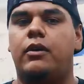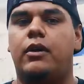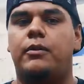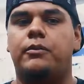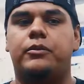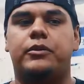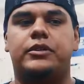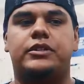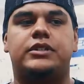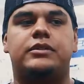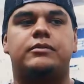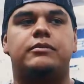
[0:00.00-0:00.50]
up
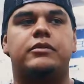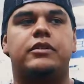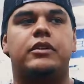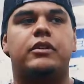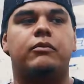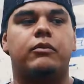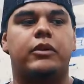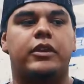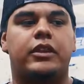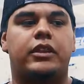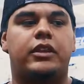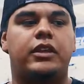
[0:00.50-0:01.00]

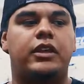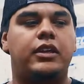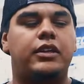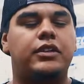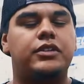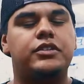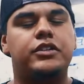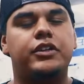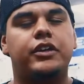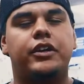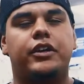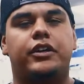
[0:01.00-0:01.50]
with
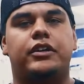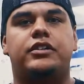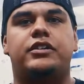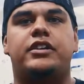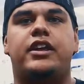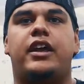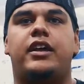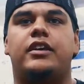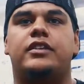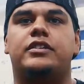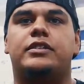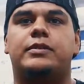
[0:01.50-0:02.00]
easier
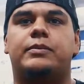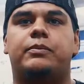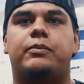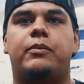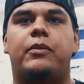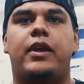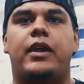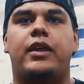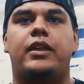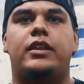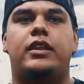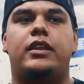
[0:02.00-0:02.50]
dents,
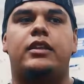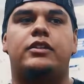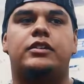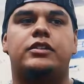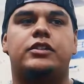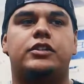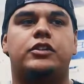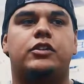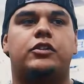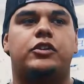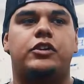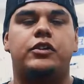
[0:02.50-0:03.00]
and
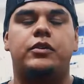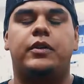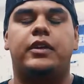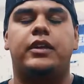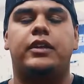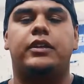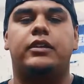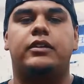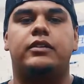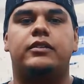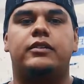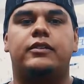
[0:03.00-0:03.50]
so you
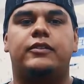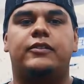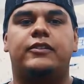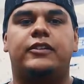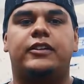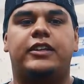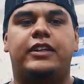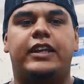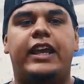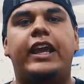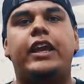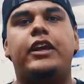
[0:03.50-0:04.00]
can
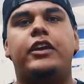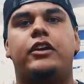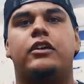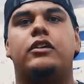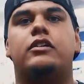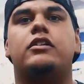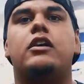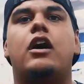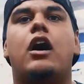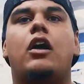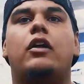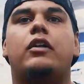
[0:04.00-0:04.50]
get your
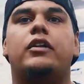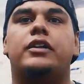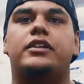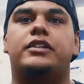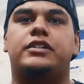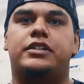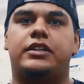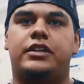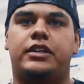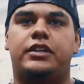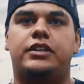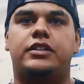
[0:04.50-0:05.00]
knowledge
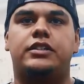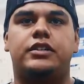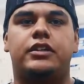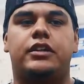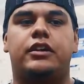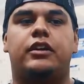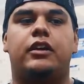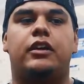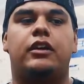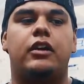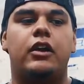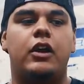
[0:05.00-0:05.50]

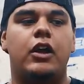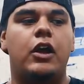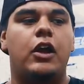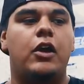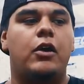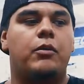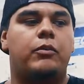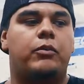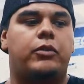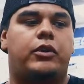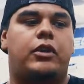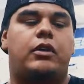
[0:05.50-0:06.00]
easier.
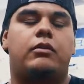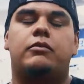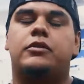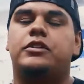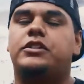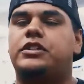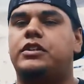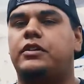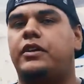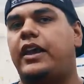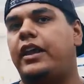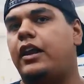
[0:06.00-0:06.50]
But then
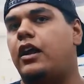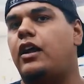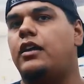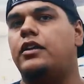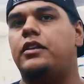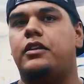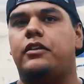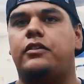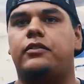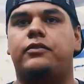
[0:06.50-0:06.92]
once you get onto the